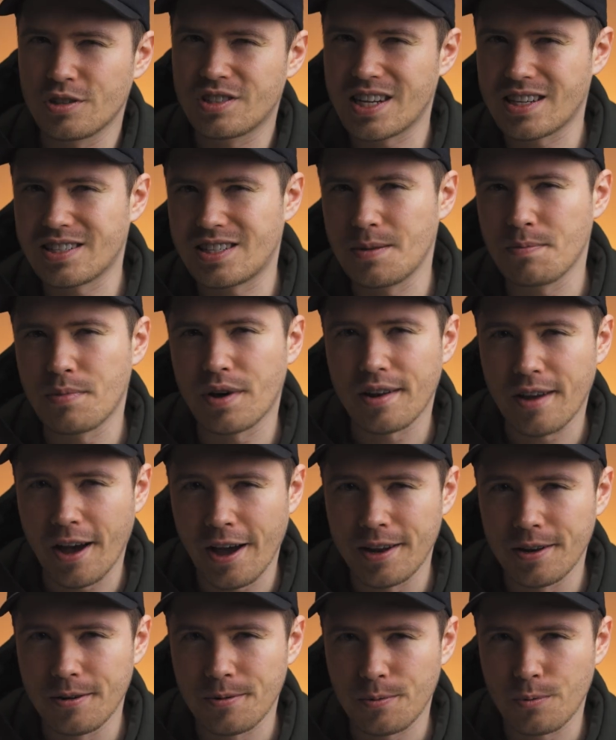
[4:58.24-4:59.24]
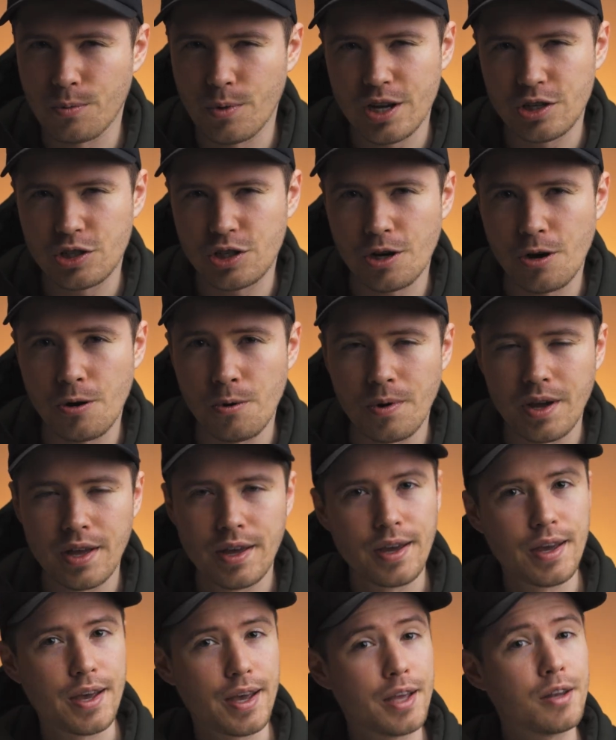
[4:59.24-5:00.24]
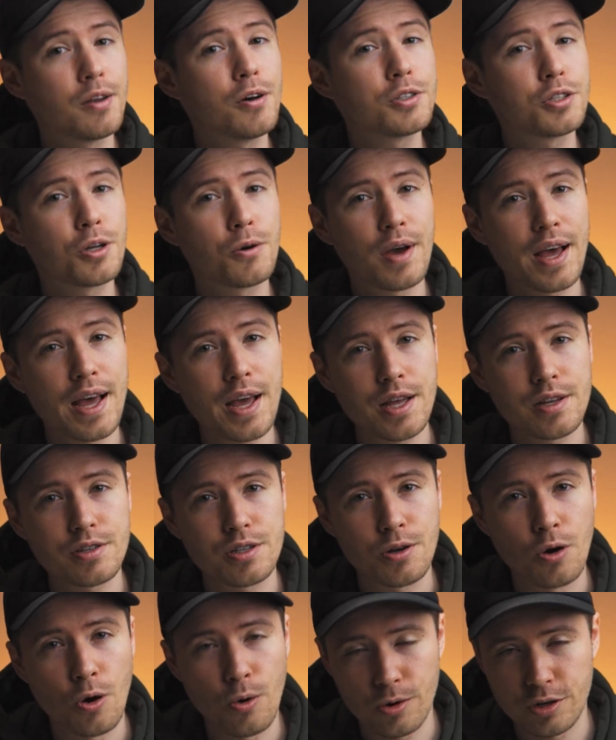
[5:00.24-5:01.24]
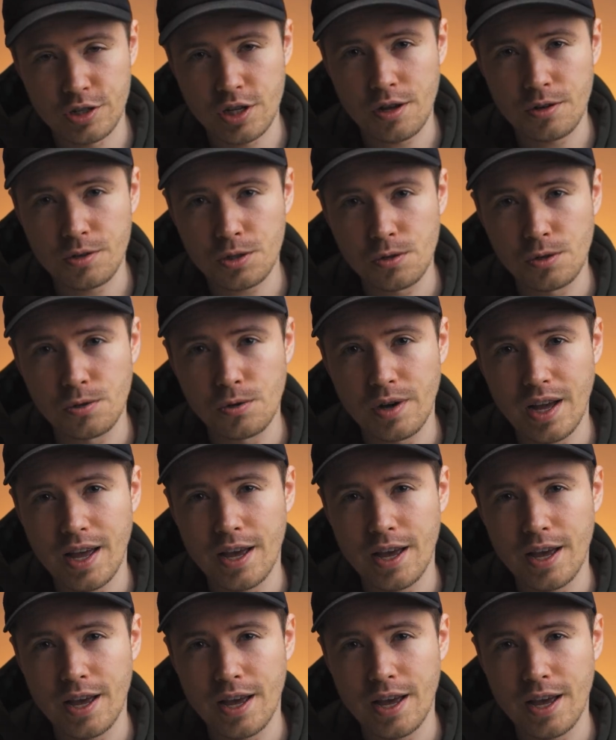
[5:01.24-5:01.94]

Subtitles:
16:9 ratio. It also has horizontal